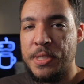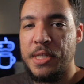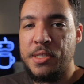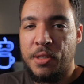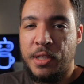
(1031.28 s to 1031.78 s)

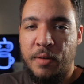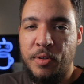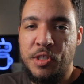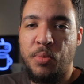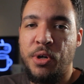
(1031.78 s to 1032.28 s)
since all the
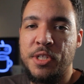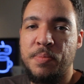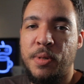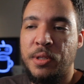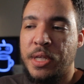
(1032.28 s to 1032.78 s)
levels are pretty
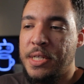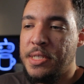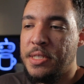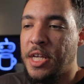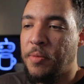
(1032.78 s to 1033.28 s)
small, it
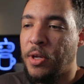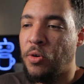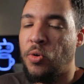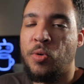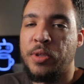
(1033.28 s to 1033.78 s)
doesn't take me a
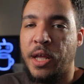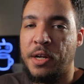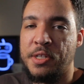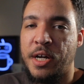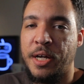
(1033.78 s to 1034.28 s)
whole lot
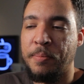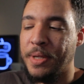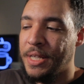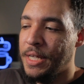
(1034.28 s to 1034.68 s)
of time